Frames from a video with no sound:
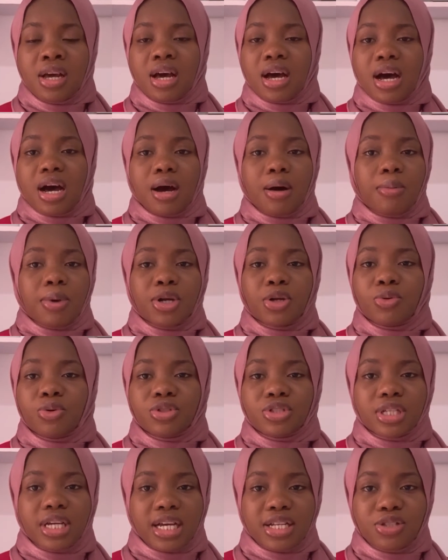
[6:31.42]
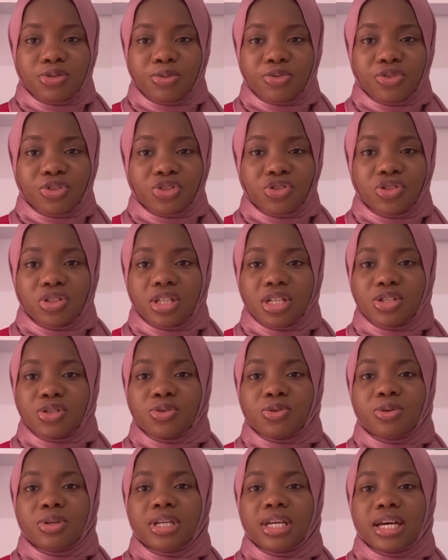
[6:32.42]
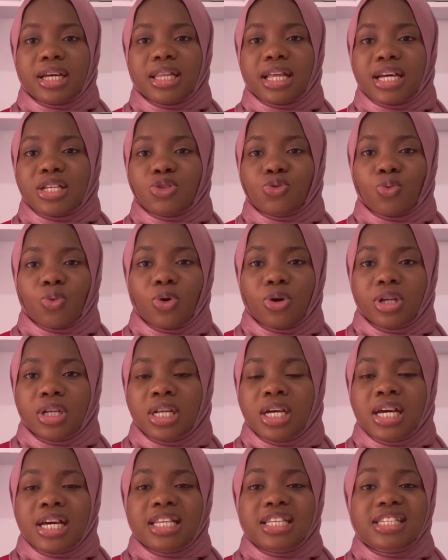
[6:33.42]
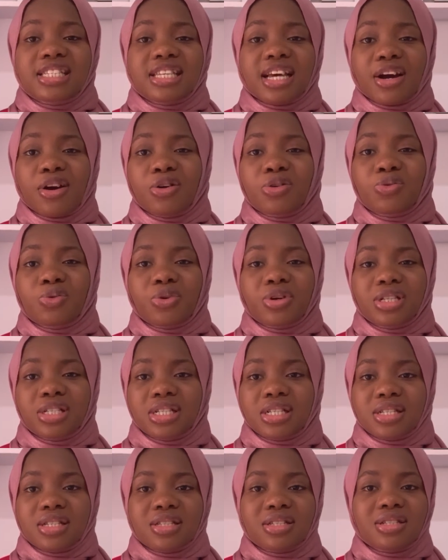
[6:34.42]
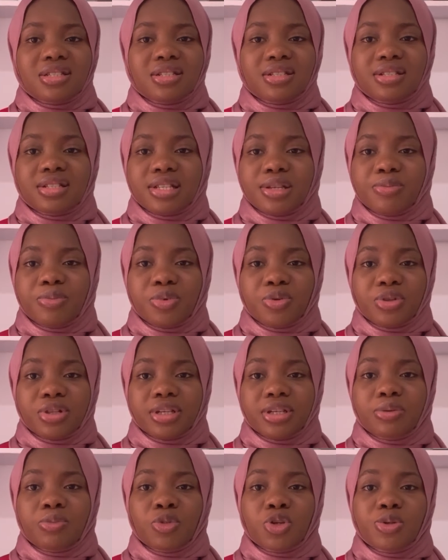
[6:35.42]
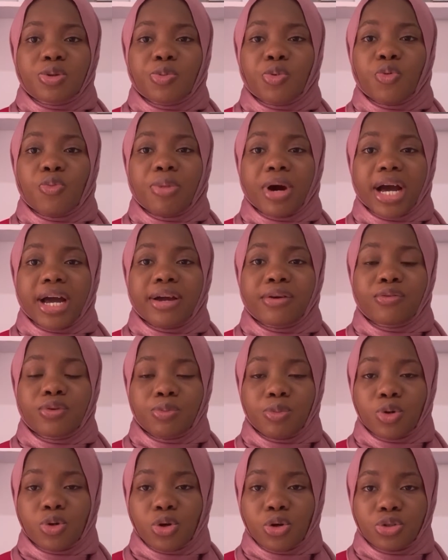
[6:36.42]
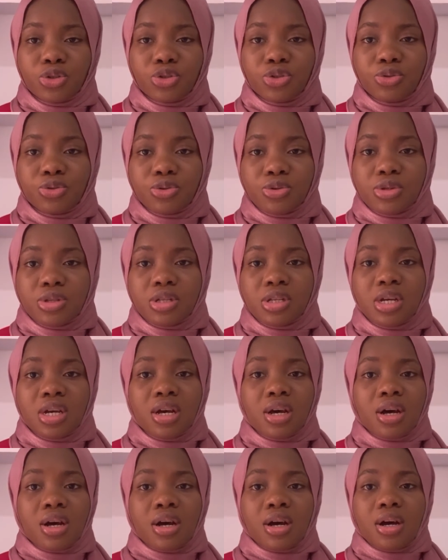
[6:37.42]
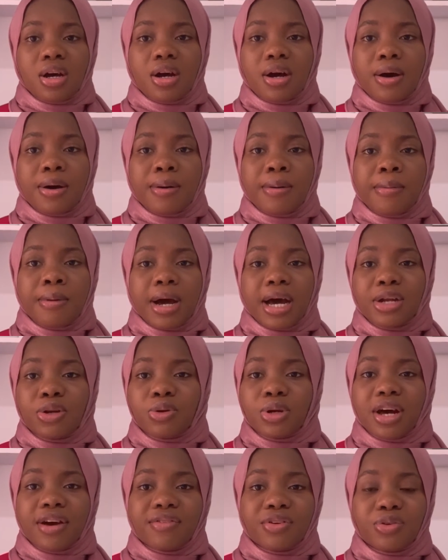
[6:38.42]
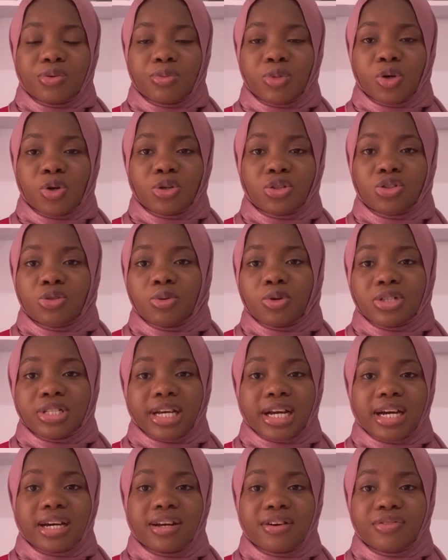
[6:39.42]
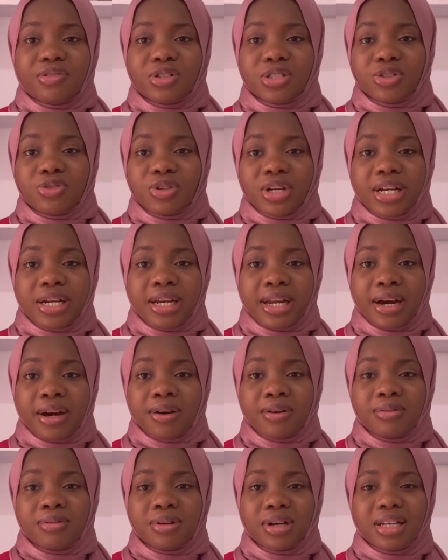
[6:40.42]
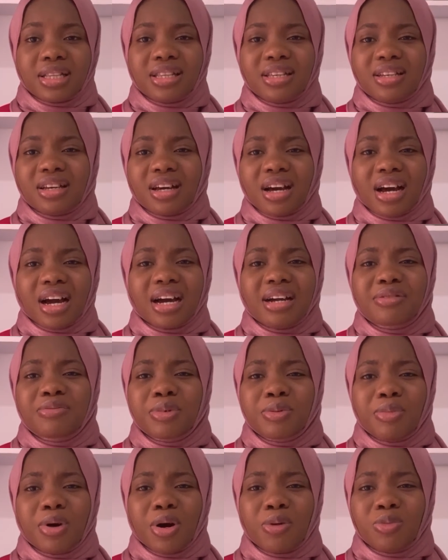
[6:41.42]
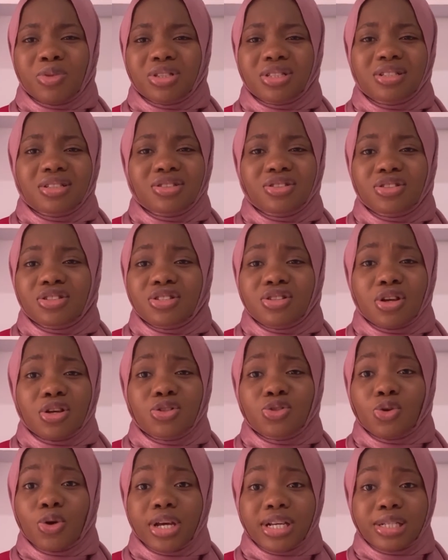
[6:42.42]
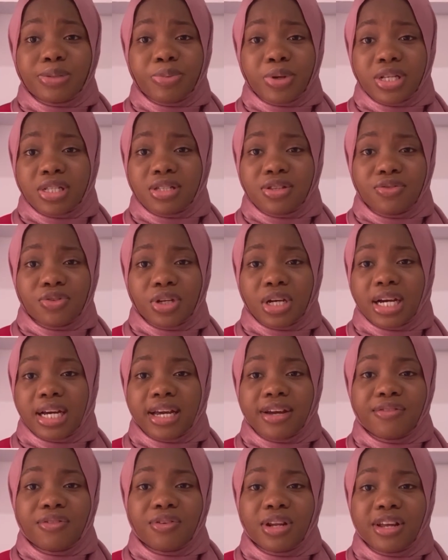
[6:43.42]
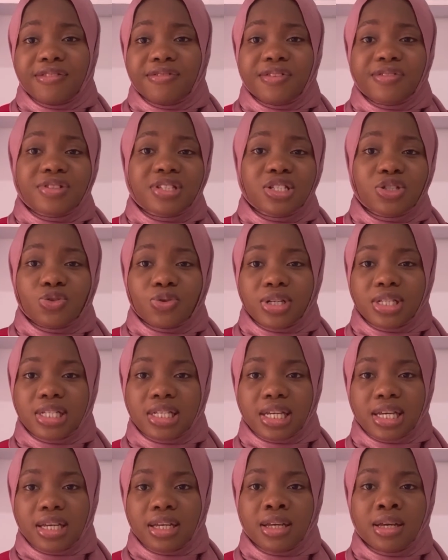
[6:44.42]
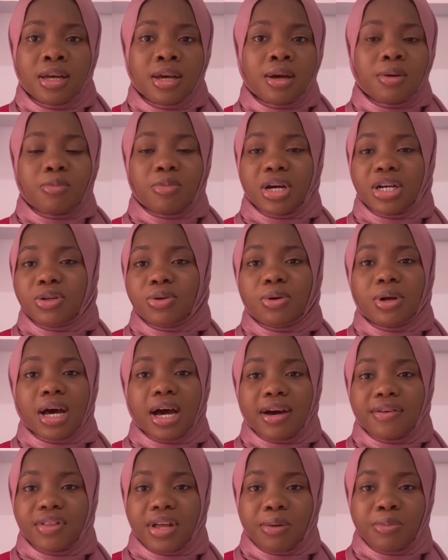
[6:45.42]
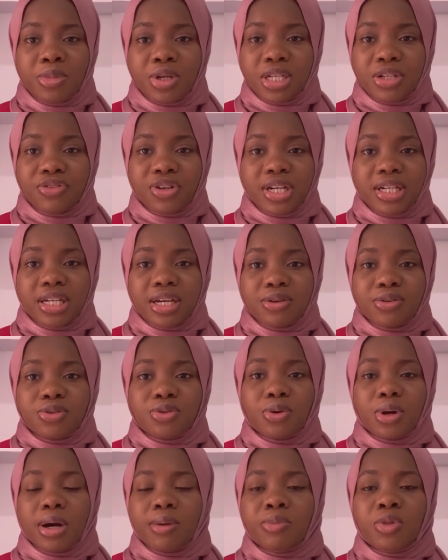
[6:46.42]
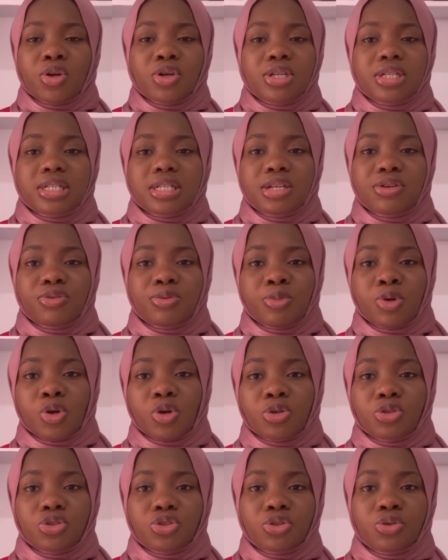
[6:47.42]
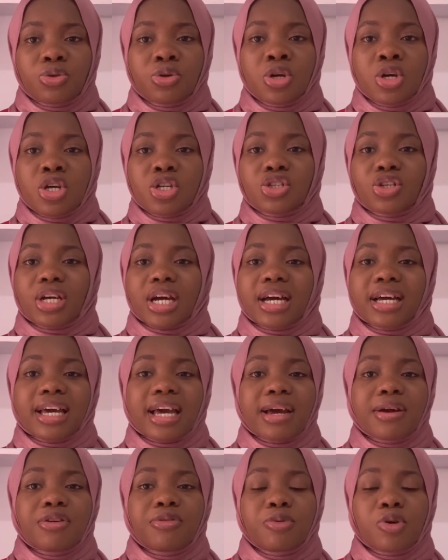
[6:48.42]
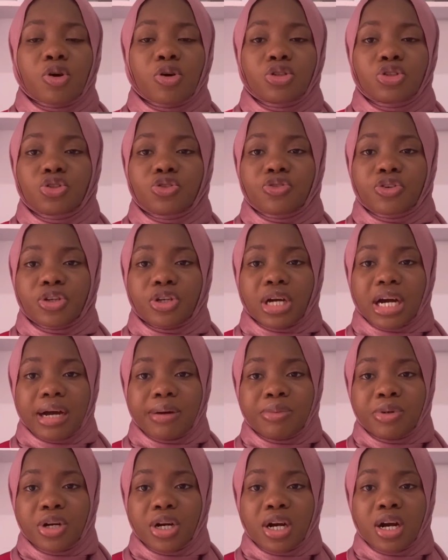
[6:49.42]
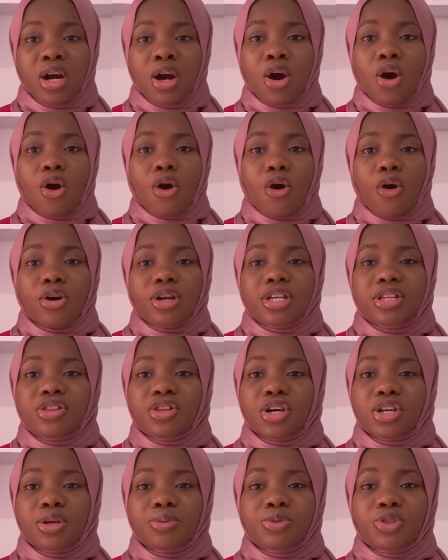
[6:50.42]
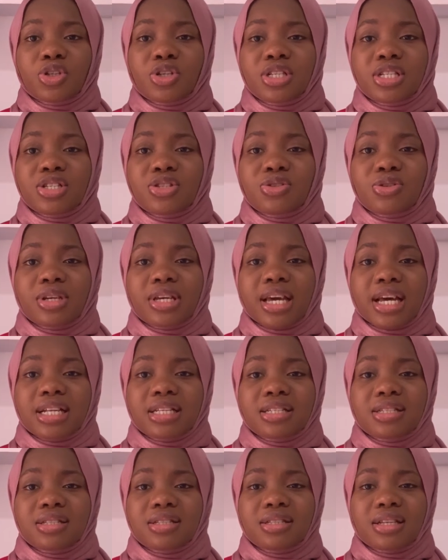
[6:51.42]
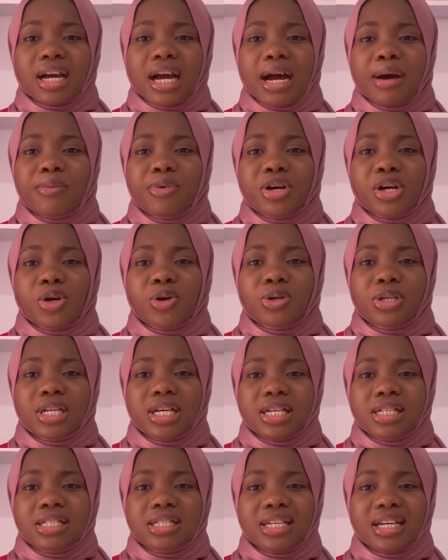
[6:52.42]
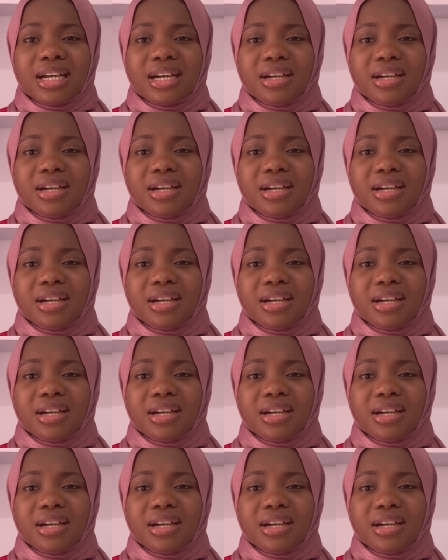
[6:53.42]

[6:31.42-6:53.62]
I don't want you guys to be frustrated. So yeah, that's one. The second one is simple thing. Most people buy remote controls. I don't have a remote control because I can't afford it right now. I can't remember how much. It's not so expensive. You can get for like 15-20k, but I don't have that money right now, so I'm not using a remote control. So you can get a remote control for your camera, or the third option is to get the camera connected.